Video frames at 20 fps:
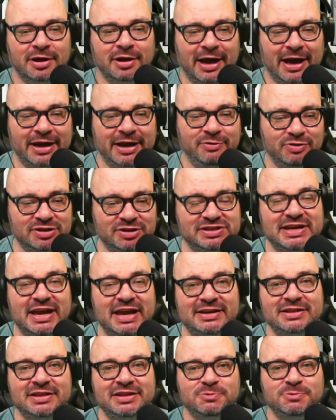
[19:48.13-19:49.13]
And he will say
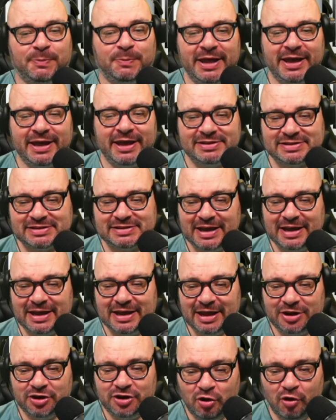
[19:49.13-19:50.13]
to these players,
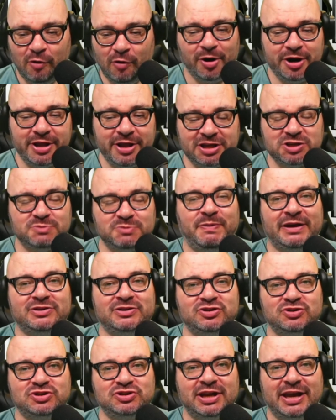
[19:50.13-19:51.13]
nobody expects
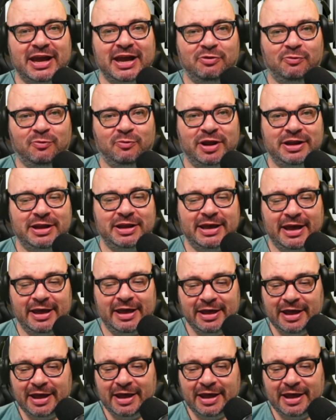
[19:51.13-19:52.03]
us to get a win here.